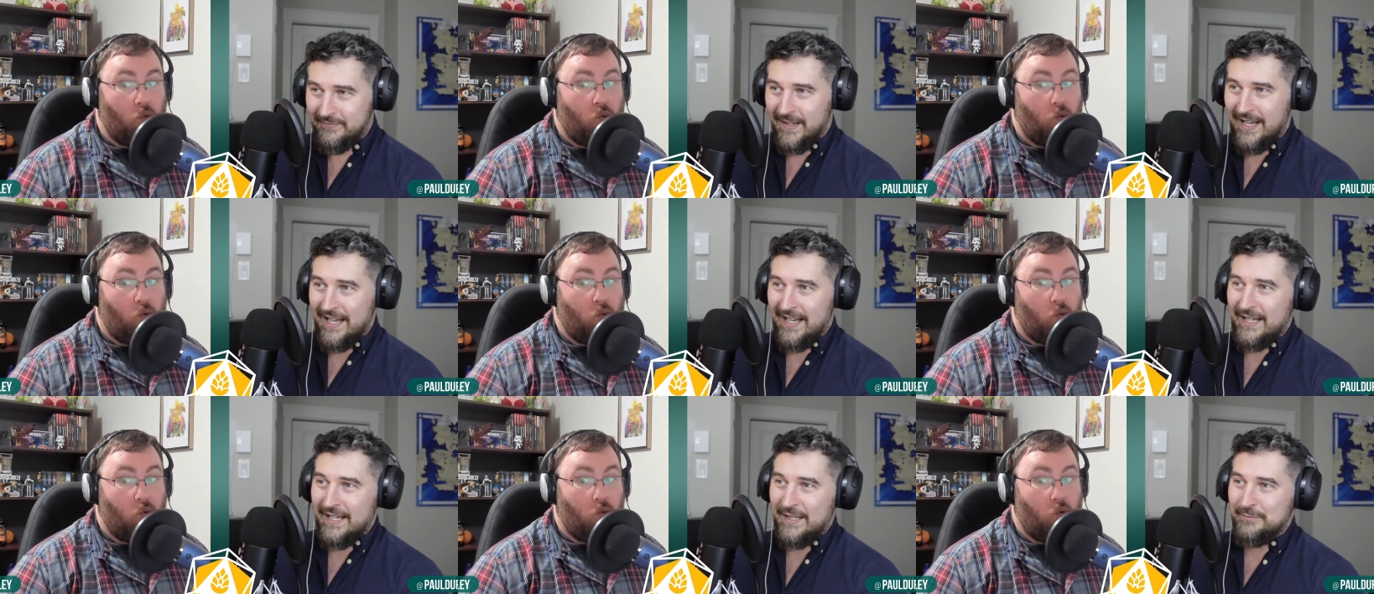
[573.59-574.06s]

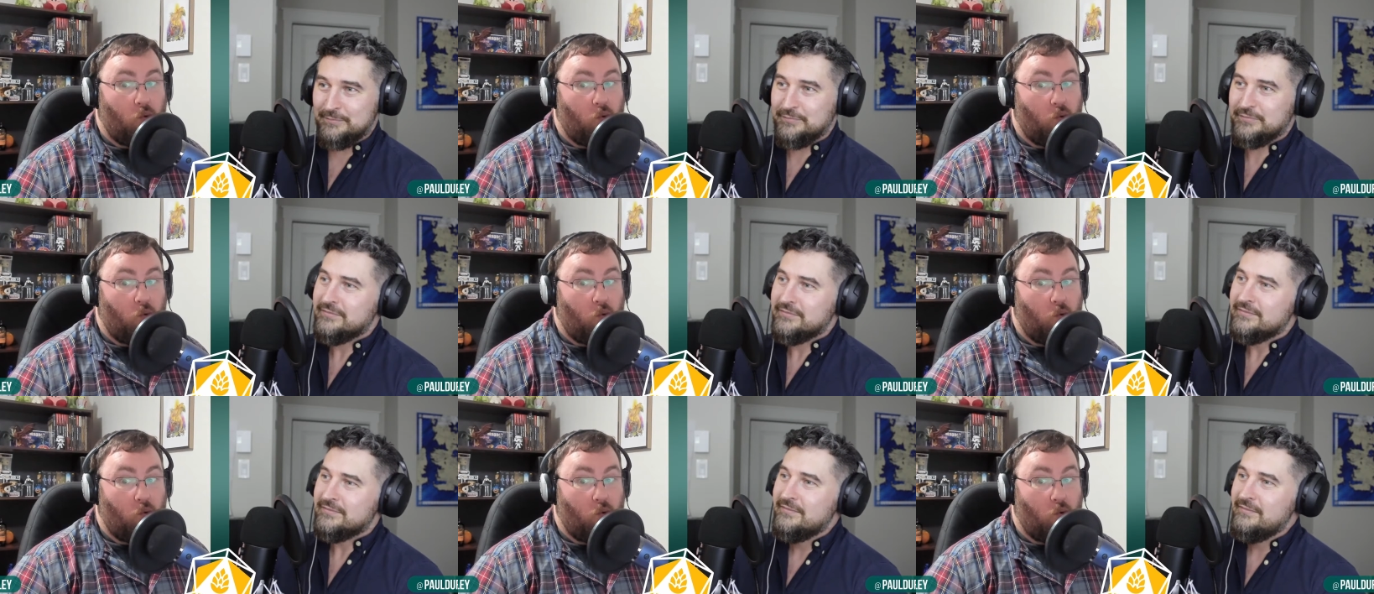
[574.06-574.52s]

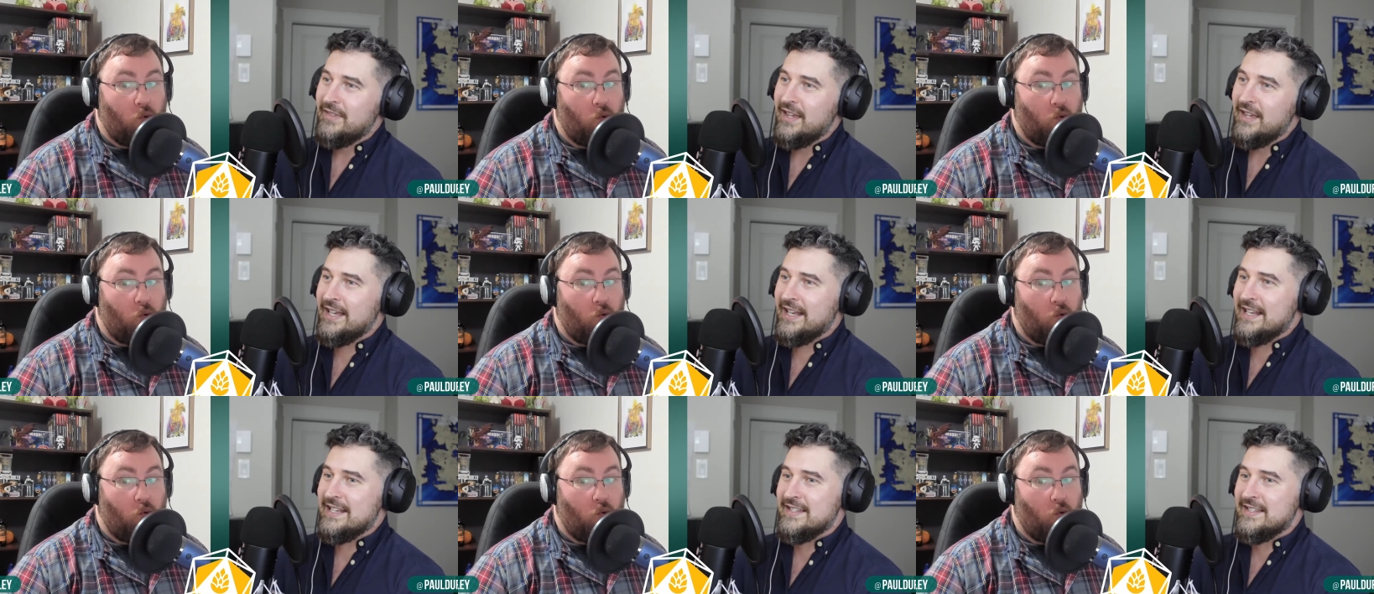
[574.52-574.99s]

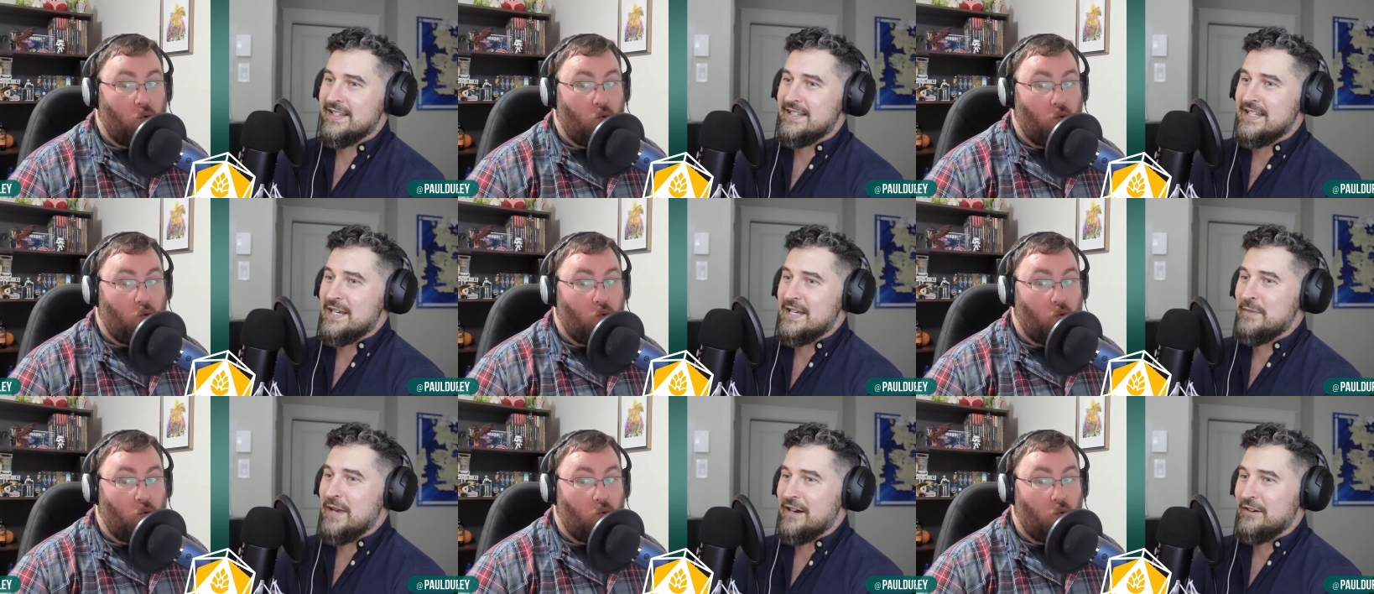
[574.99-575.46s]
Speaker 1: It is the
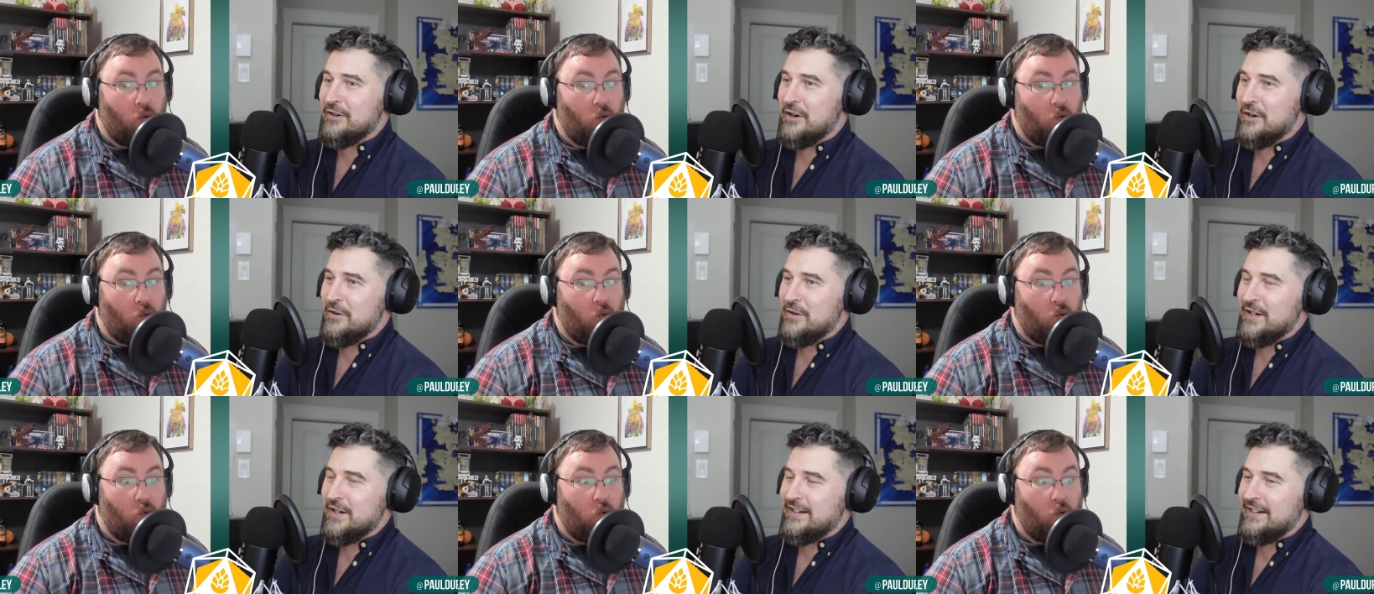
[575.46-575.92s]
Team Necro